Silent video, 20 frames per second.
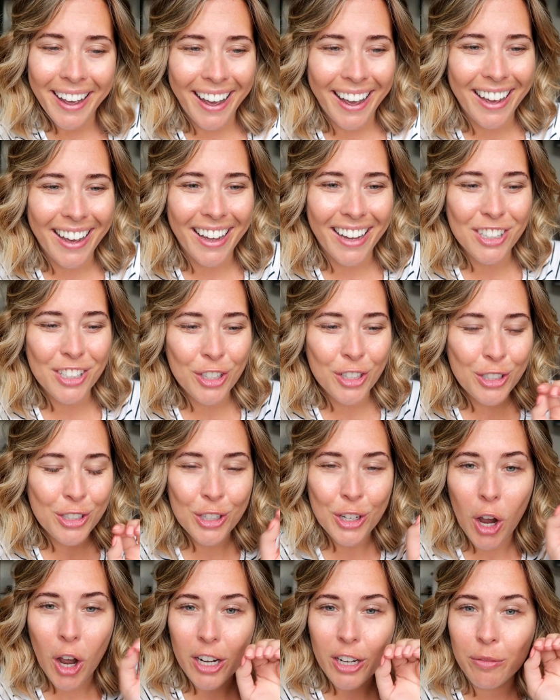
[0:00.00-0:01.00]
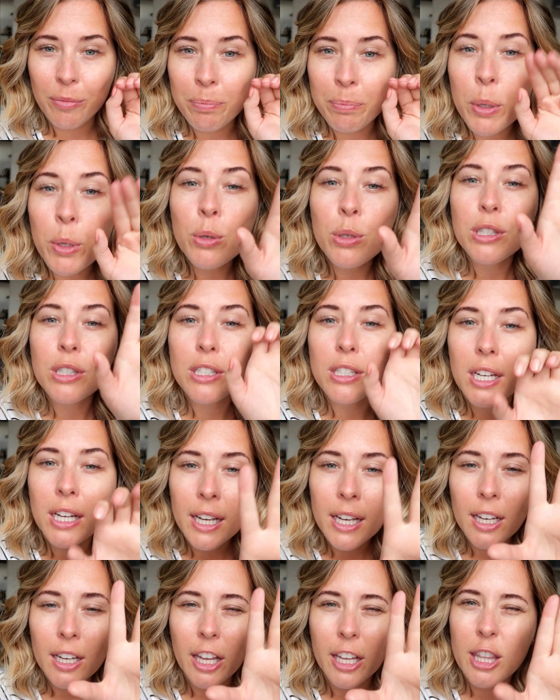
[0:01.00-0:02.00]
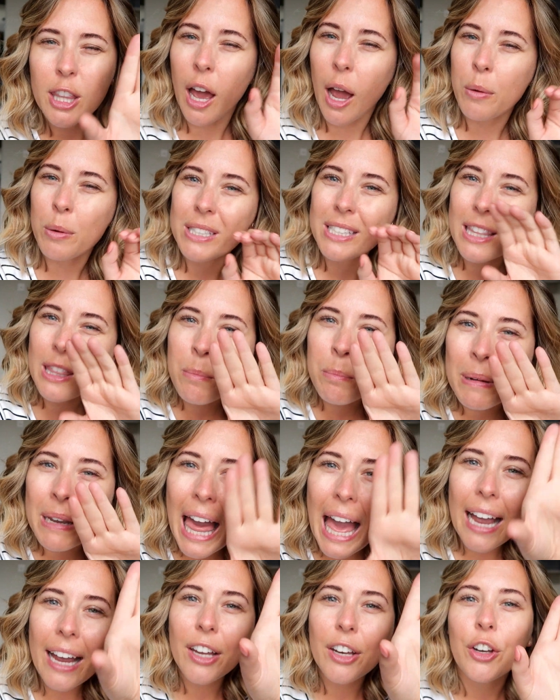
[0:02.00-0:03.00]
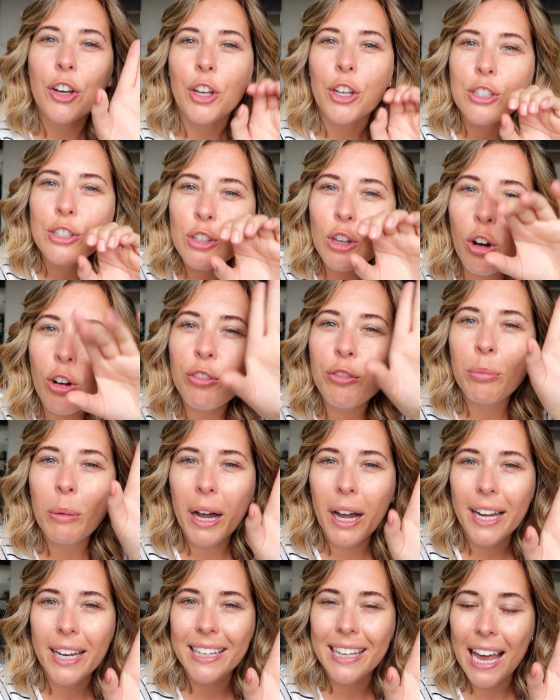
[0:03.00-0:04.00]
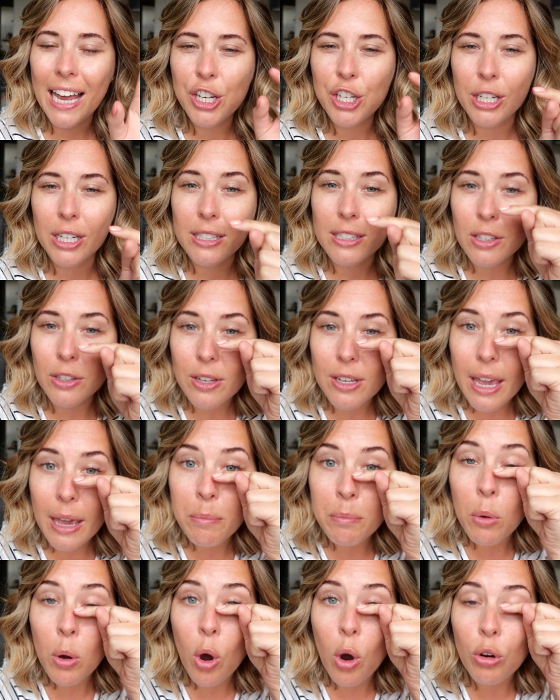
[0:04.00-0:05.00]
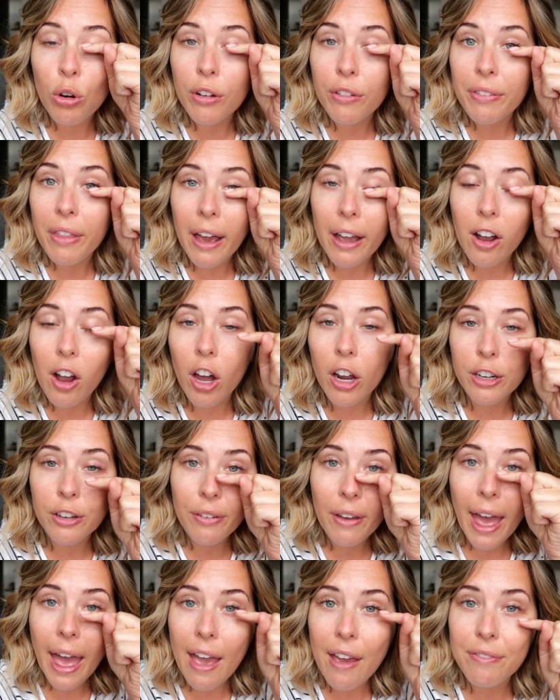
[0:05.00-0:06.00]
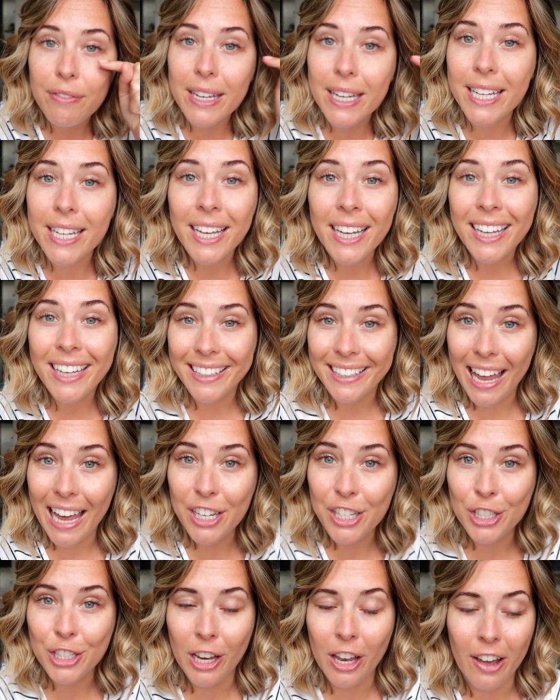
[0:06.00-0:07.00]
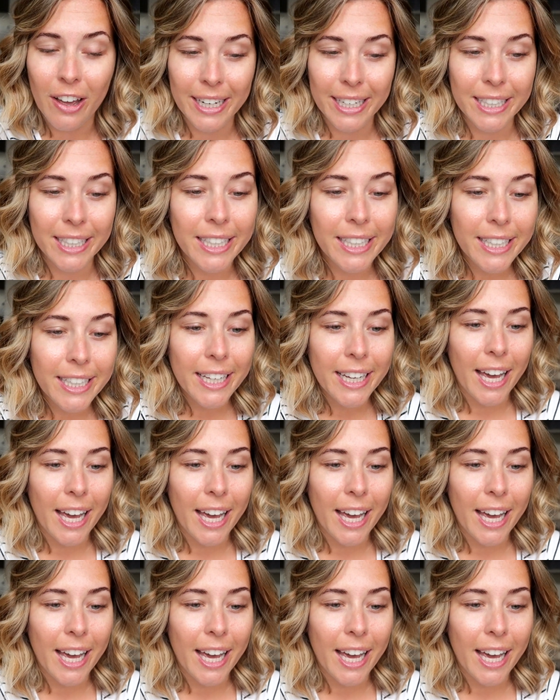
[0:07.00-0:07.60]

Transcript: uh, just to kind of boost, like the, I would say the blackness of my lashes, so you get more of that kind of heavy lash line,